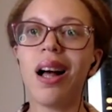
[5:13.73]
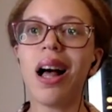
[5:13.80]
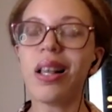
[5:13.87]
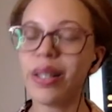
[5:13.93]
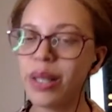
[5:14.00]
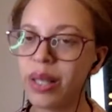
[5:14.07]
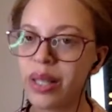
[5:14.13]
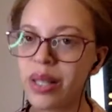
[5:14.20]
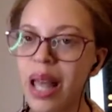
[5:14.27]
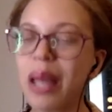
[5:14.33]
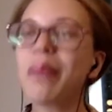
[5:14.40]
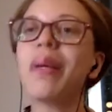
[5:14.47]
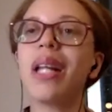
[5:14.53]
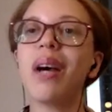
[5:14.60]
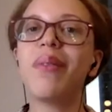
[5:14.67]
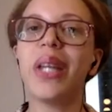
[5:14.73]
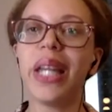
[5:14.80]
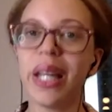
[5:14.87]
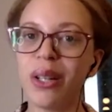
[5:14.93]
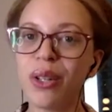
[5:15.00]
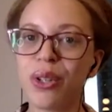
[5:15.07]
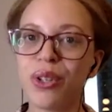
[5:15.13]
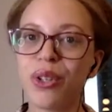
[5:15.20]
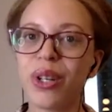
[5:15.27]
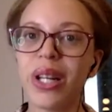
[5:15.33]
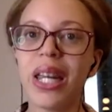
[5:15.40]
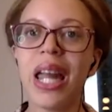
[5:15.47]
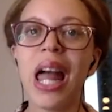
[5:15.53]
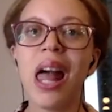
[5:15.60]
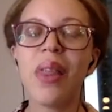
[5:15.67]
a segment of the
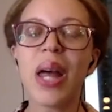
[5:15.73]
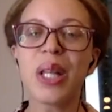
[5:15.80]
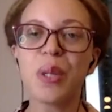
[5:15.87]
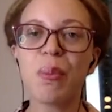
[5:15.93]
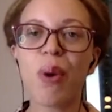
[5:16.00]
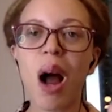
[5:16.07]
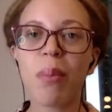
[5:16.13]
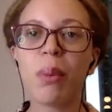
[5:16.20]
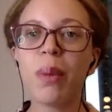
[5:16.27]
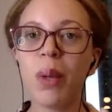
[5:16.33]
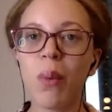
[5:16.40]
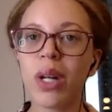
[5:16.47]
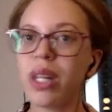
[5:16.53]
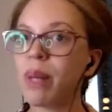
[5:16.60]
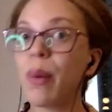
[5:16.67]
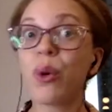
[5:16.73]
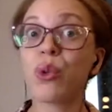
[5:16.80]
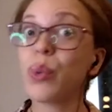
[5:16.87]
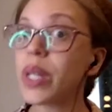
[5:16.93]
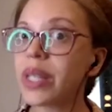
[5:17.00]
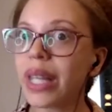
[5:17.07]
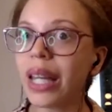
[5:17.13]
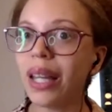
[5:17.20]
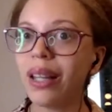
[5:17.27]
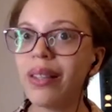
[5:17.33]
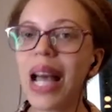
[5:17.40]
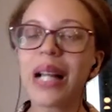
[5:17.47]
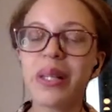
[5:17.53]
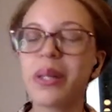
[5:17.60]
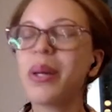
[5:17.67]
industry that's probably one of the most risky.
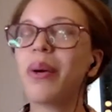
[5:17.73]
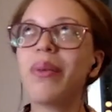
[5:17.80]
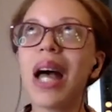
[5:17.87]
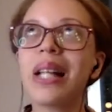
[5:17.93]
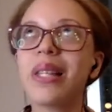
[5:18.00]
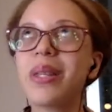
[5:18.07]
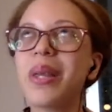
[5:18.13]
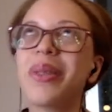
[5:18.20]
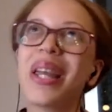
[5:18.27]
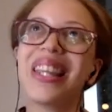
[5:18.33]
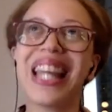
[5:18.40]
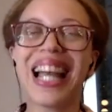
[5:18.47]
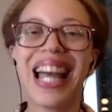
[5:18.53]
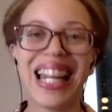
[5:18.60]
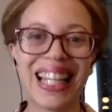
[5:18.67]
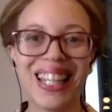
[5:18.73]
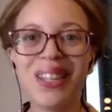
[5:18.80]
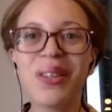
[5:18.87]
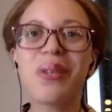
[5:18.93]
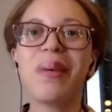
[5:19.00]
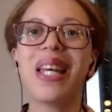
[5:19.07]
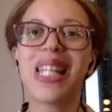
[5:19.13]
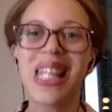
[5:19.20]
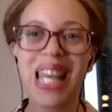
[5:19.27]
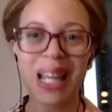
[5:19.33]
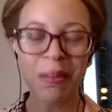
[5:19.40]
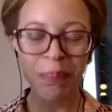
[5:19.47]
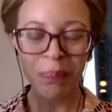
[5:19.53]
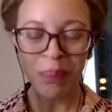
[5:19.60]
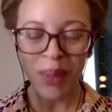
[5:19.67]
That's the thing that kind of kills me. It's
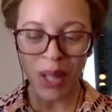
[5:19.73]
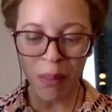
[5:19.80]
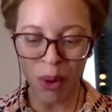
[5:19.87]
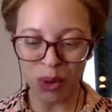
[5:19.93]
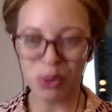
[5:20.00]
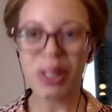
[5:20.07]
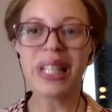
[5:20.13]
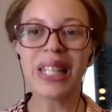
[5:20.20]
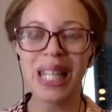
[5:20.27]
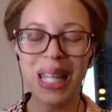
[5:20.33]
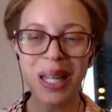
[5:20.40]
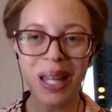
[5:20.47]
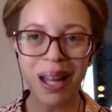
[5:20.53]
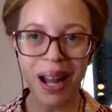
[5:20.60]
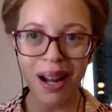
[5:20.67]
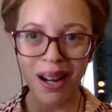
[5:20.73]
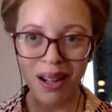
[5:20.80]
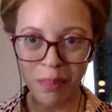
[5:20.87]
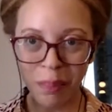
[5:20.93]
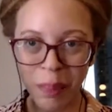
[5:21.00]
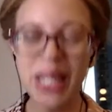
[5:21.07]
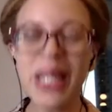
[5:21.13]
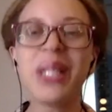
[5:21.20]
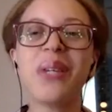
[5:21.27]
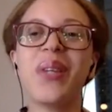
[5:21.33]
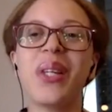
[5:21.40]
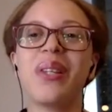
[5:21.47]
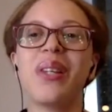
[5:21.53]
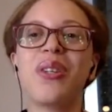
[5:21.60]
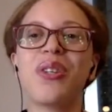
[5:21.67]
like the most risky piece of
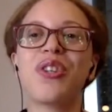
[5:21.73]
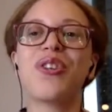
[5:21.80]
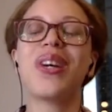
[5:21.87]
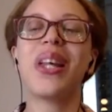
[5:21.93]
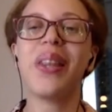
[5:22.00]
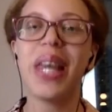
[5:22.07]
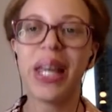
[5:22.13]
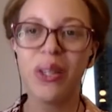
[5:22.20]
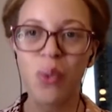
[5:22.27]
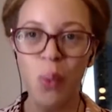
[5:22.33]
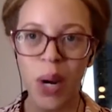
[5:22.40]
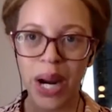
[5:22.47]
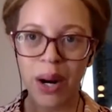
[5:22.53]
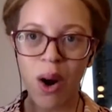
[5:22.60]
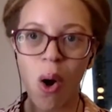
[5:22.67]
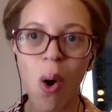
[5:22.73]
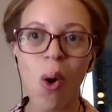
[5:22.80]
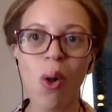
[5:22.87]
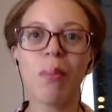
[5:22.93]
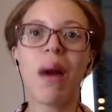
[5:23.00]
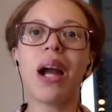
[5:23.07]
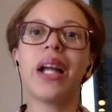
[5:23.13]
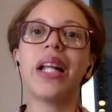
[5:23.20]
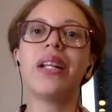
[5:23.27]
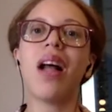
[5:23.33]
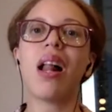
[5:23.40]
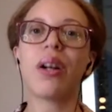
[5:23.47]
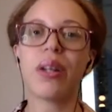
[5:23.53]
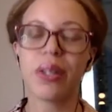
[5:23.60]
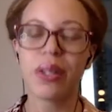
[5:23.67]
this industry is where all the marketing
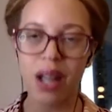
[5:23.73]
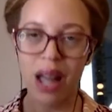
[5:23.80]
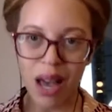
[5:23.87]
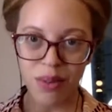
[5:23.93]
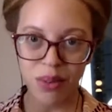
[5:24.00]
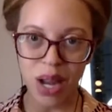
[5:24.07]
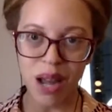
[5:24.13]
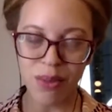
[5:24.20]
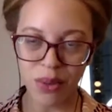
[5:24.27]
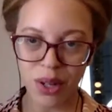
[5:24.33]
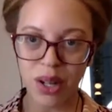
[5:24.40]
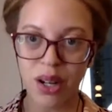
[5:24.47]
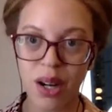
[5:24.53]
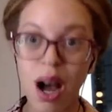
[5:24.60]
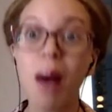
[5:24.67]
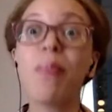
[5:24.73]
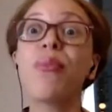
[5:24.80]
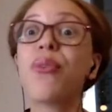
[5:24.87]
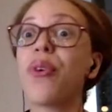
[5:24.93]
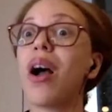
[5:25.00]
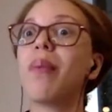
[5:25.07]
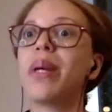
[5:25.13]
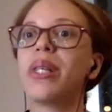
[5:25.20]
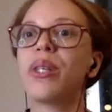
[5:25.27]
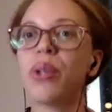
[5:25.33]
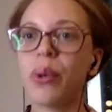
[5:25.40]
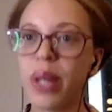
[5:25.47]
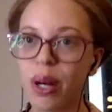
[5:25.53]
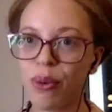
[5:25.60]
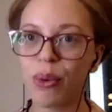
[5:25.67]
dollars have come from, and
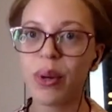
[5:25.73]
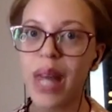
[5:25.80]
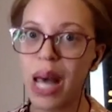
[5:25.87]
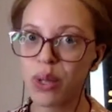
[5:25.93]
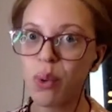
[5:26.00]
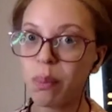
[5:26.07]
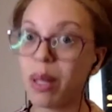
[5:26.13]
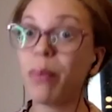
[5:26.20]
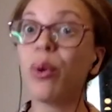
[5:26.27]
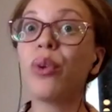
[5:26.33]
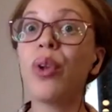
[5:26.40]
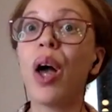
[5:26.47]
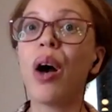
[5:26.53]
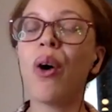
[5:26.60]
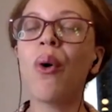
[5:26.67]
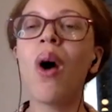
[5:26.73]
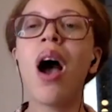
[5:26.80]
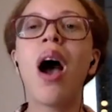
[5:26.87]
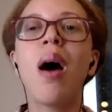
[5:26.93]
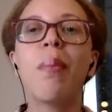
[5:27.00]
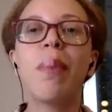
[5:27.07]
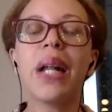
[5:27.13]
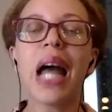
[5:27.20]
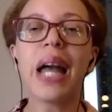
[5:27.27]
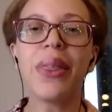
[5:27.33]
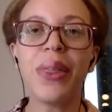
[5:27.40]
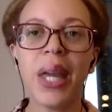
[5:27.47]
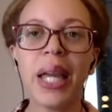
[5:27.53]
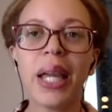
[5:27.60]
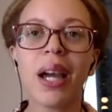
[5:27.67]
so therefore that's what people know. But I
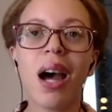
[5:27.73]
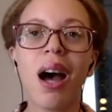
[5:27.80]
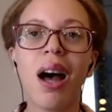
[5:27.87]
think